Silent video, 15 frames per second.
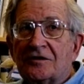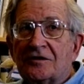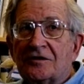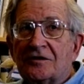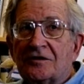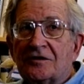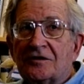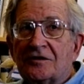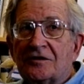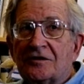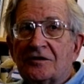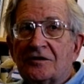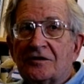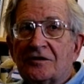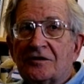
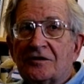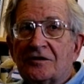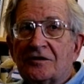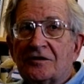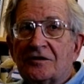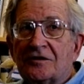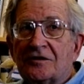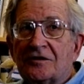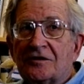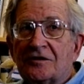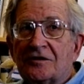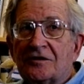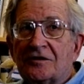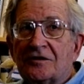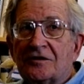
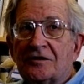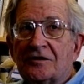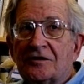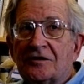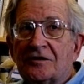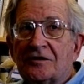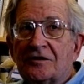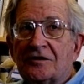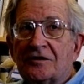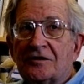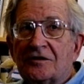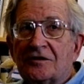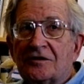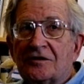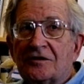
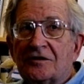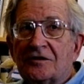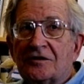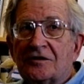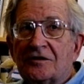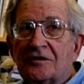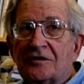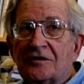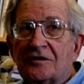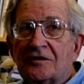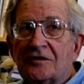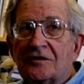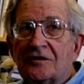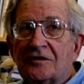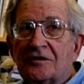
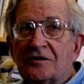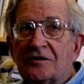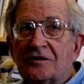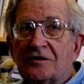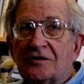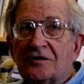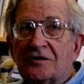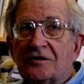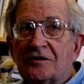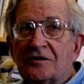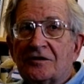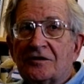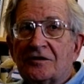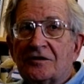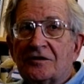
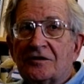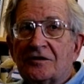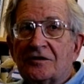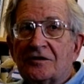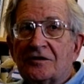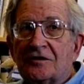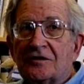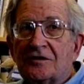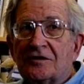The face doesn't move, so there is nothing to read.